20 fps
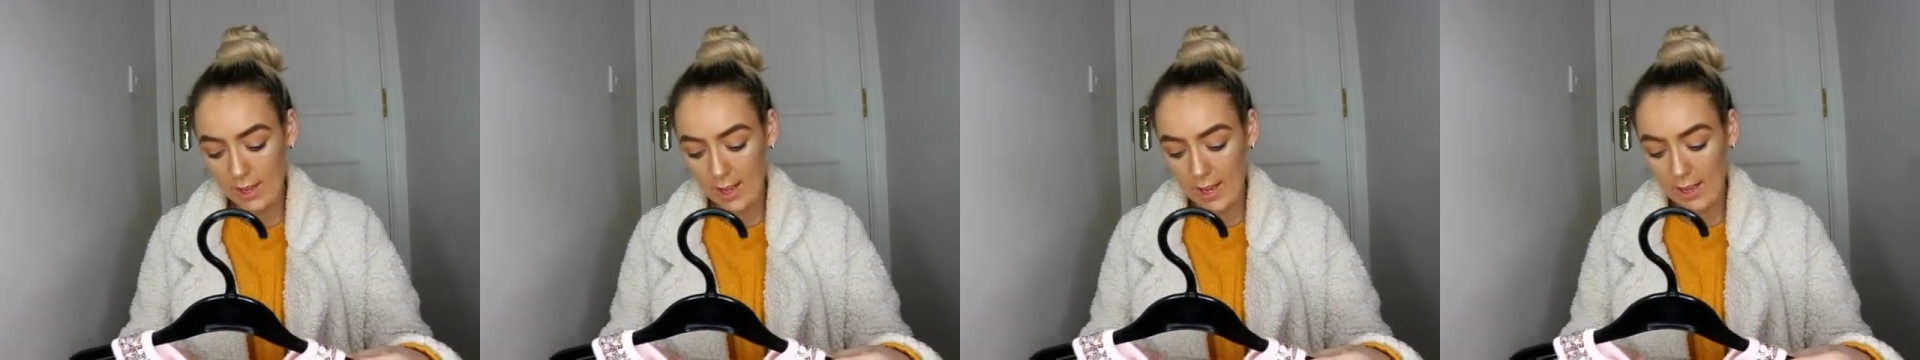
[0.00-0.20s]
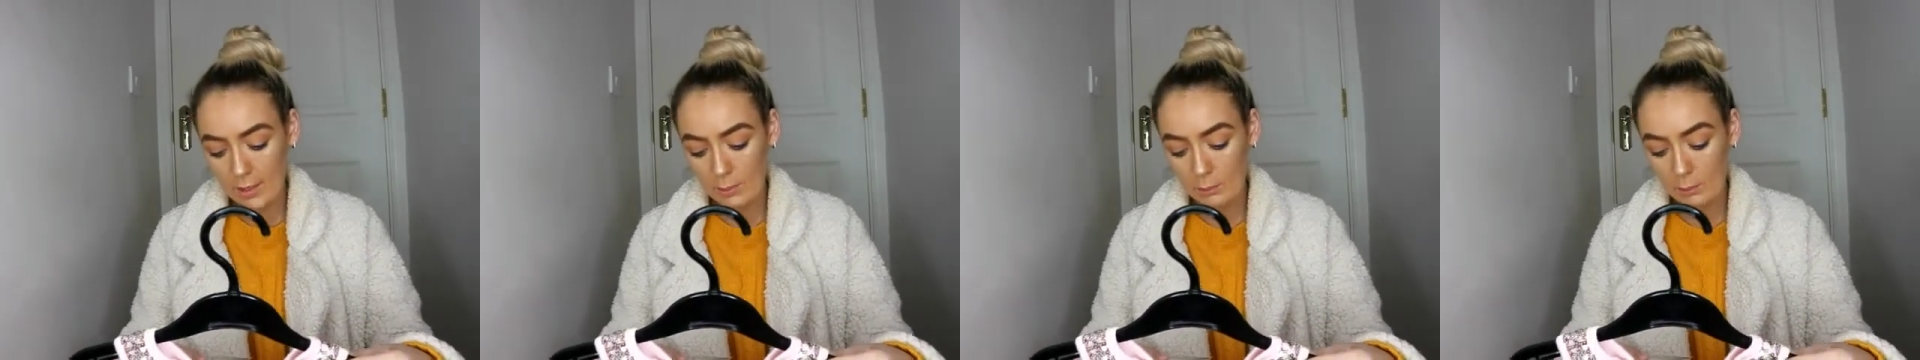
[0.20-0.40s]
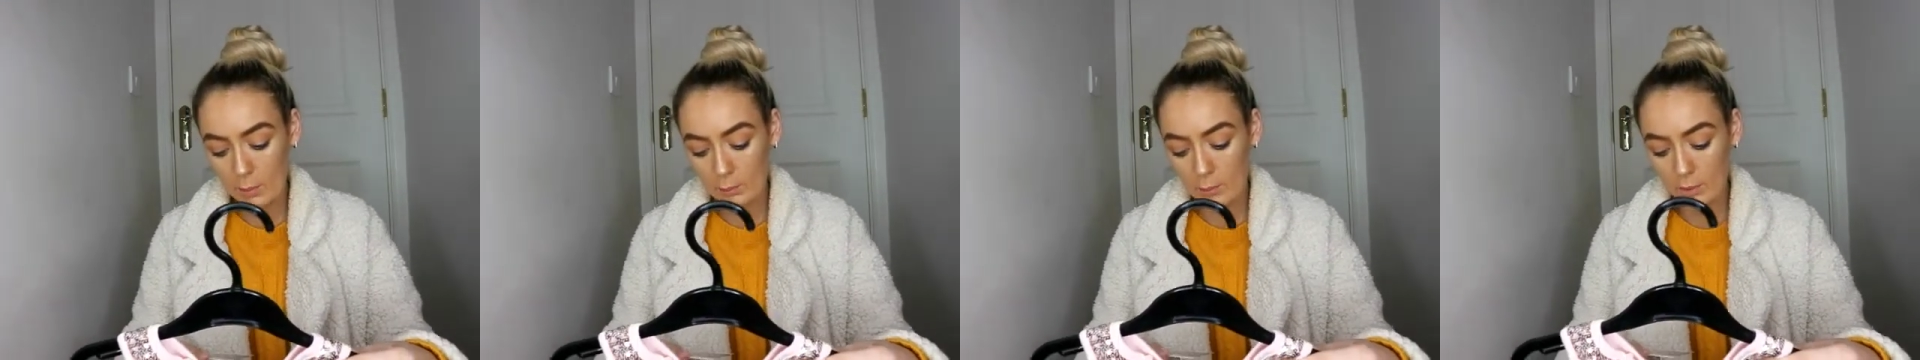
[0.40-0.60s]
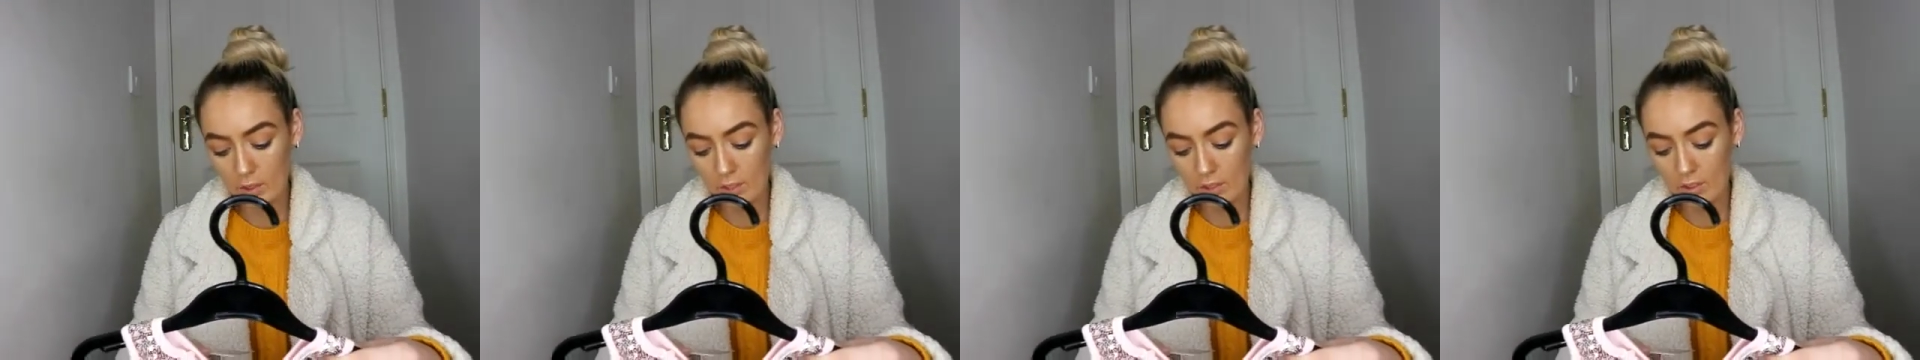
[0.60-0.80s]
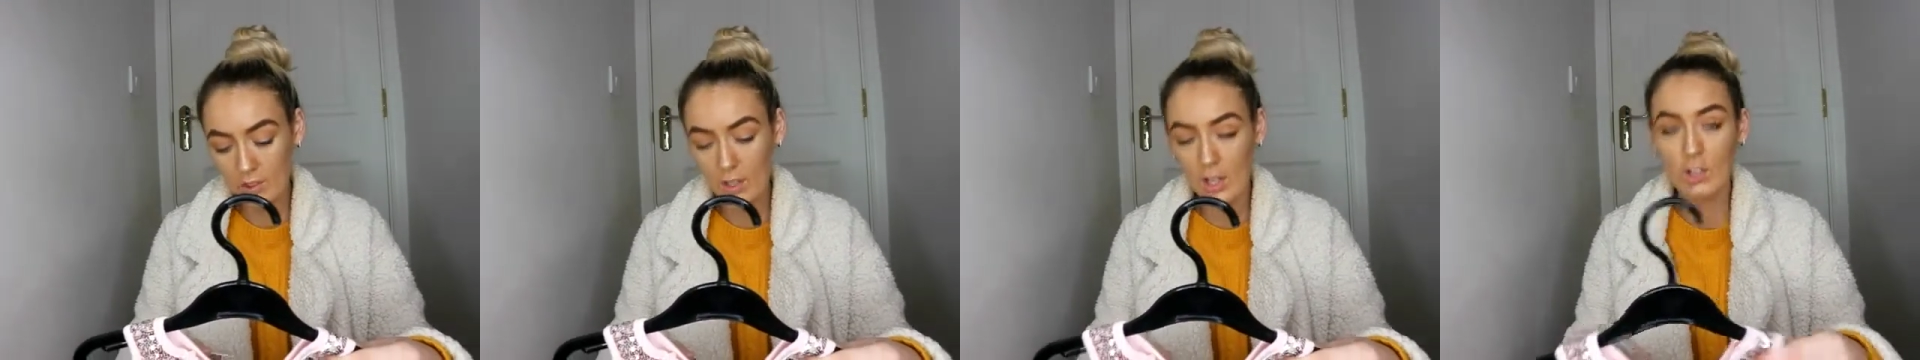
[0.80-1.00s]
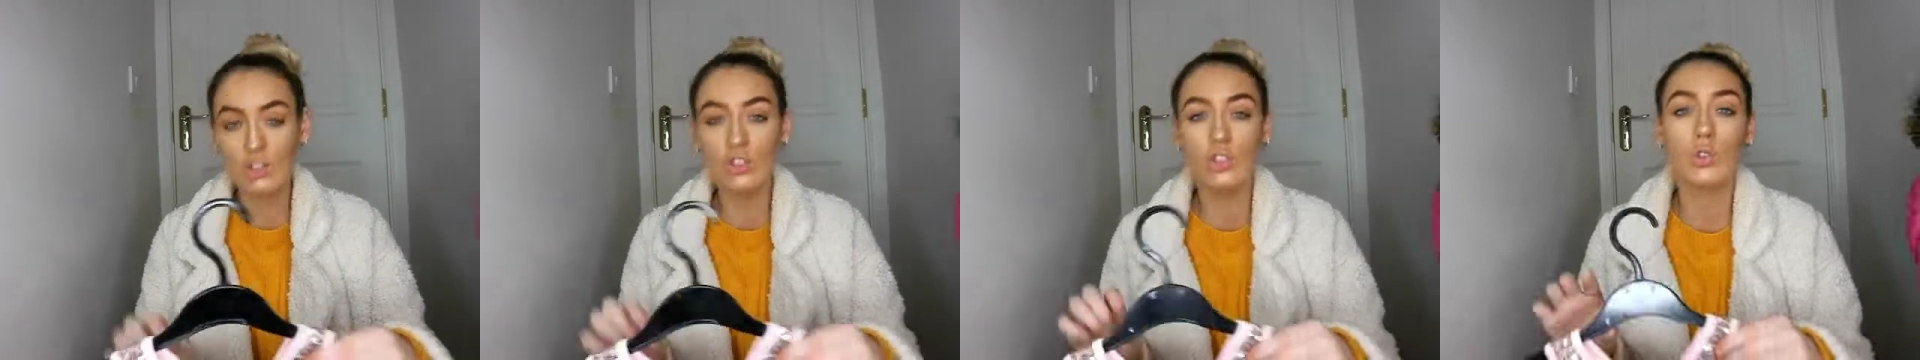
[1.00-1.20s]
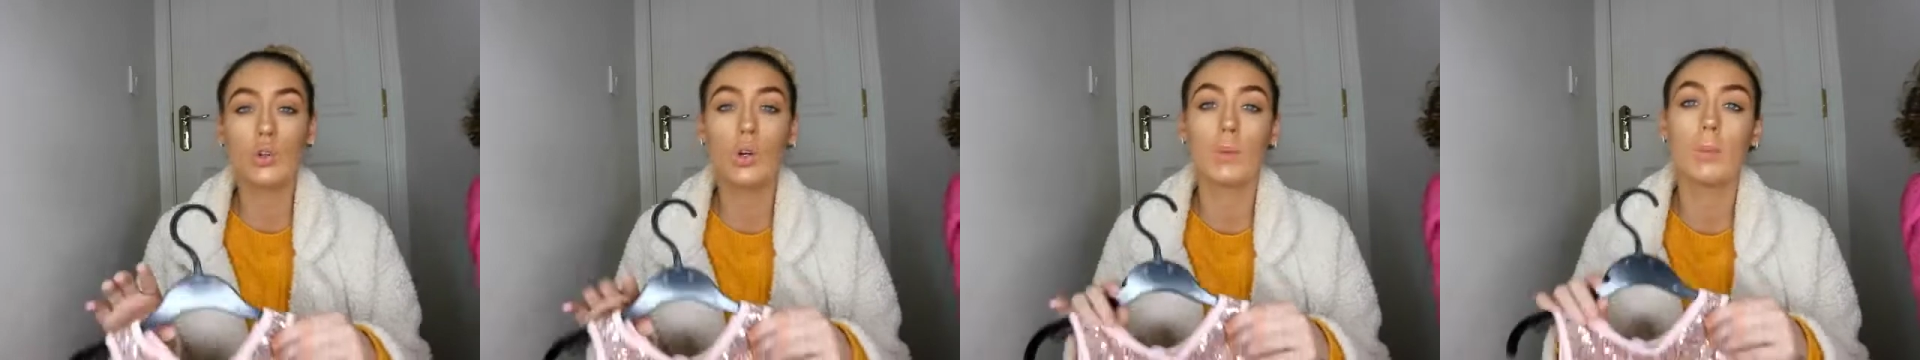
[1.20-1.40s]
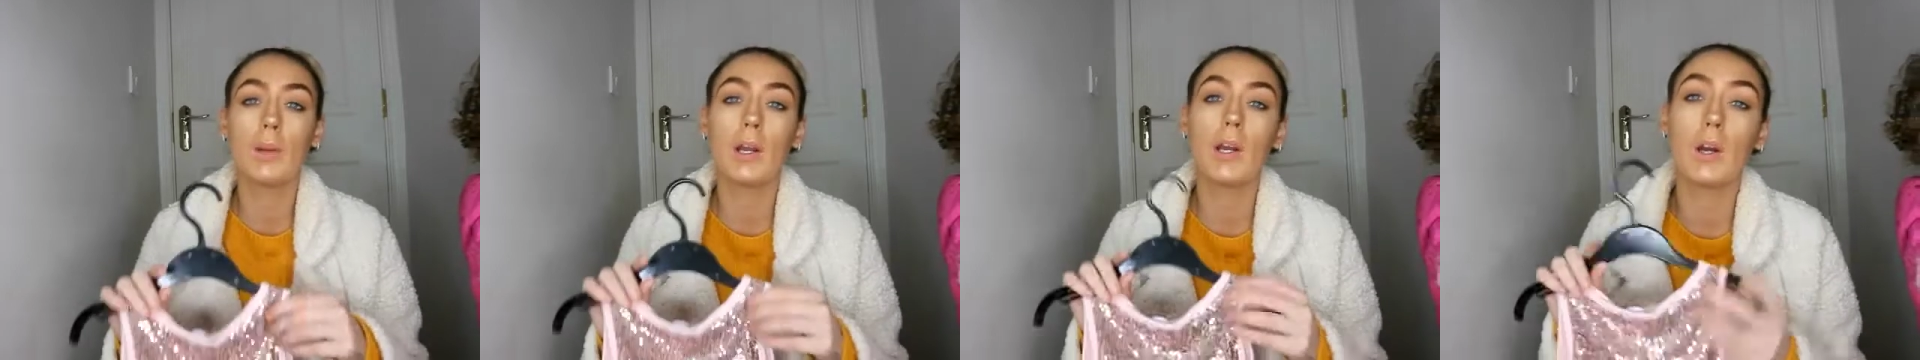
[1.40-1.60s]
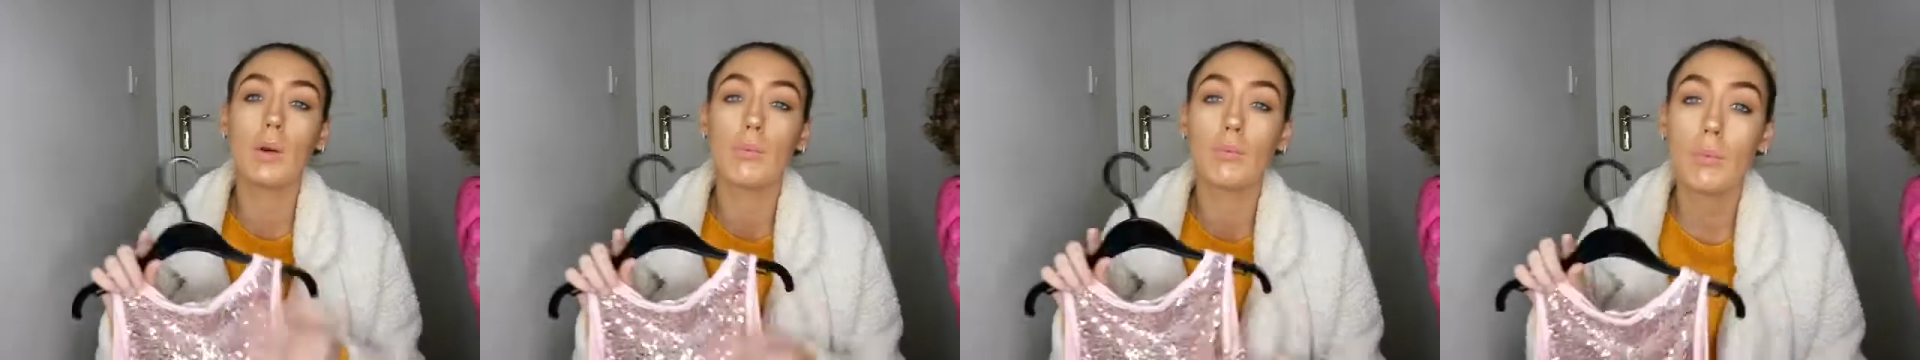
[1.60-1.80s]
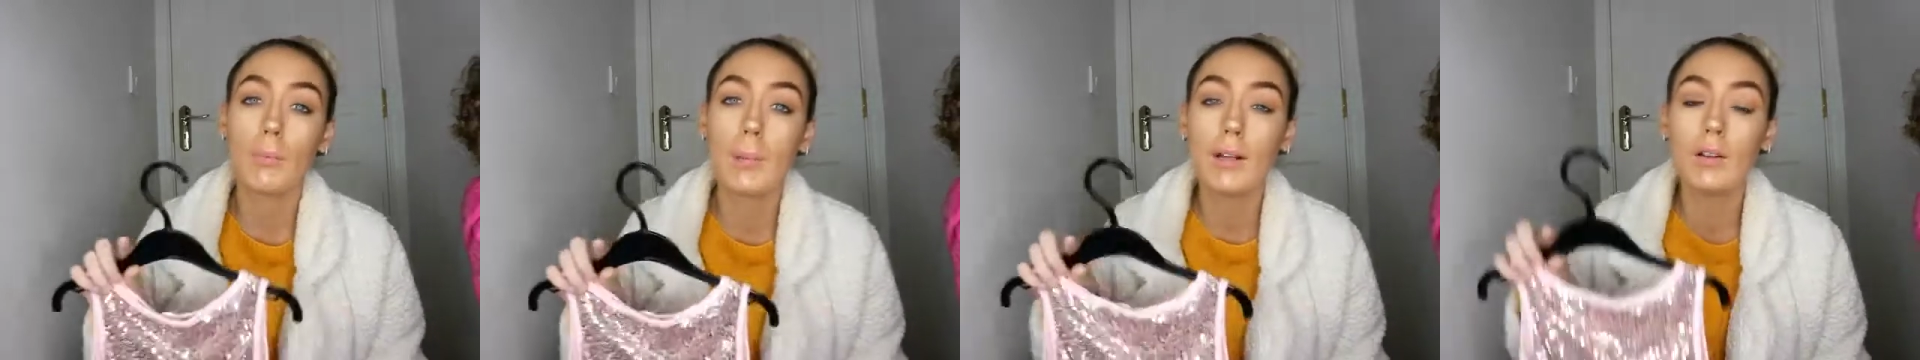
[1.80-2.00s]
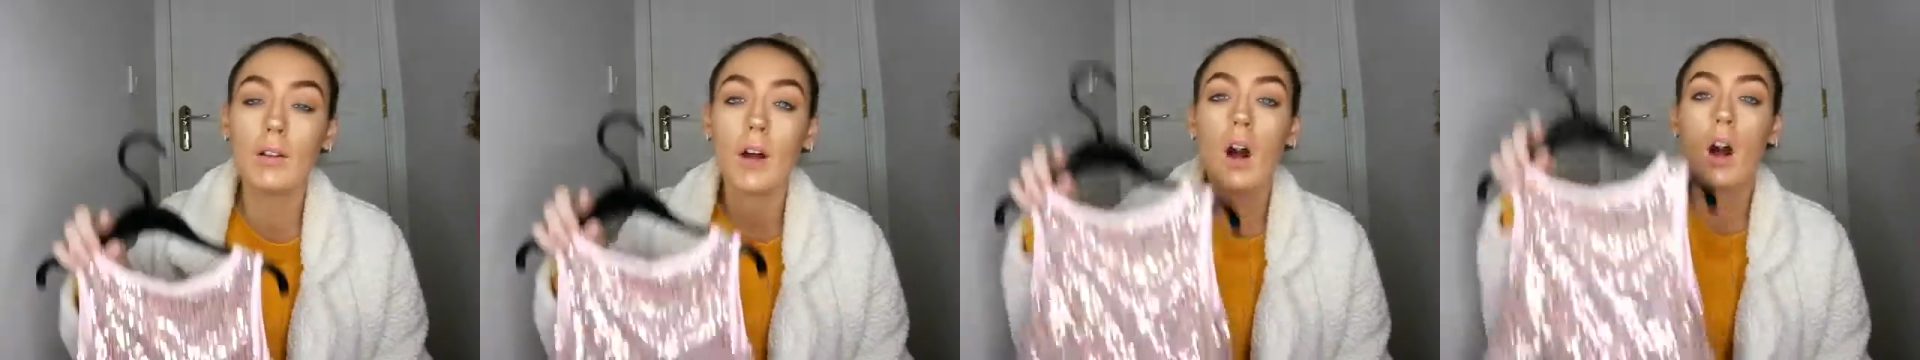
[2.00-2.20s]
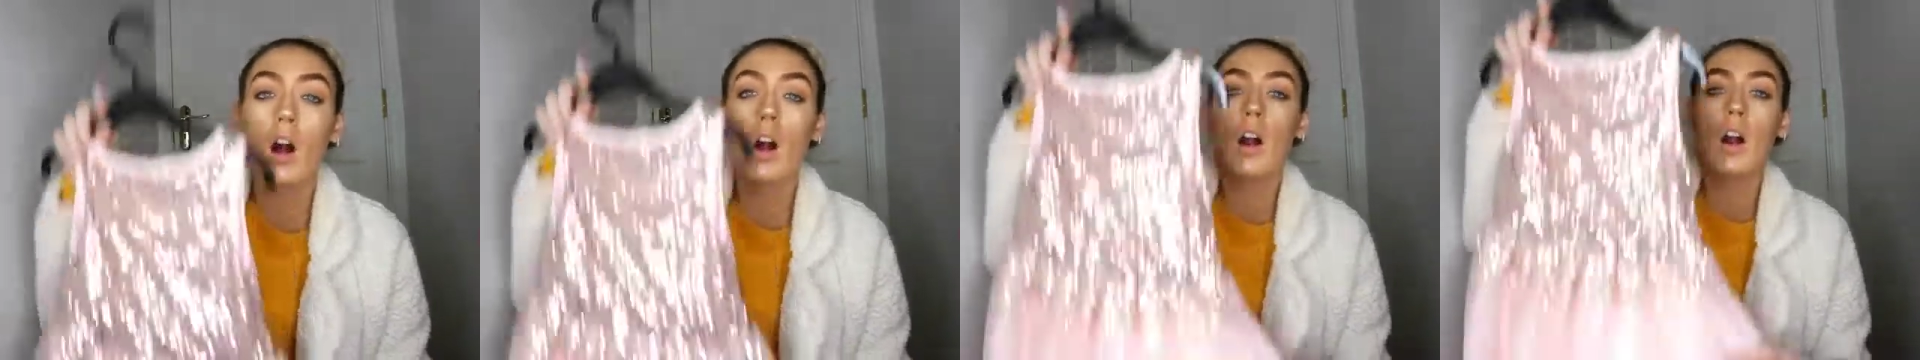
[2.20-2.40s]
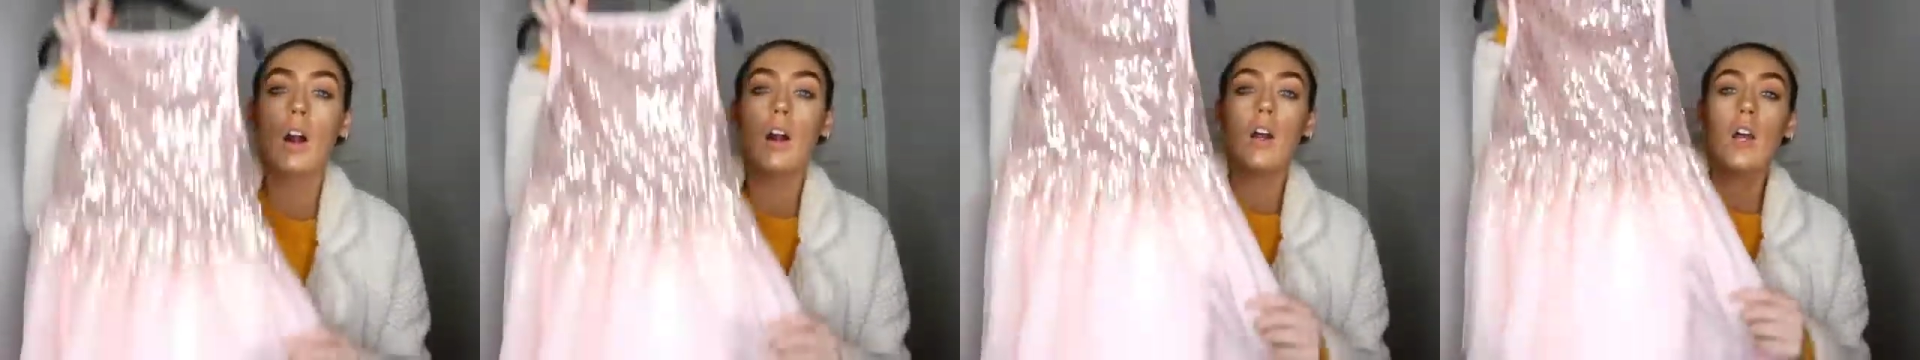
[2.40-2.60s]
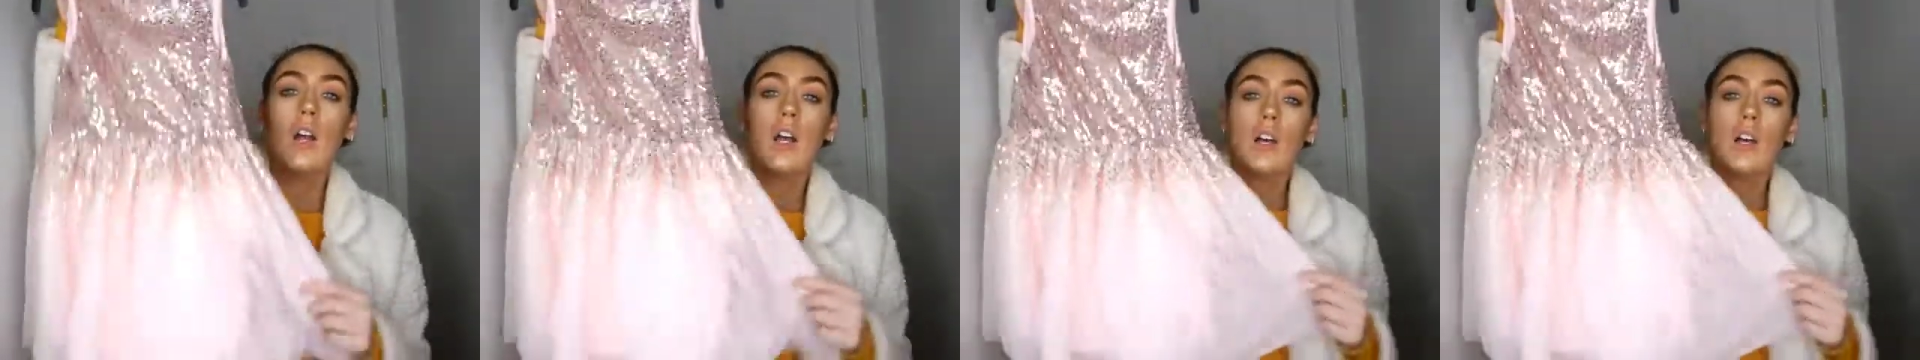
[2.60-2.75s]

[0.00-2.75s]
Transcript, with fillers: and my mother said she's going to pick it up for my daughter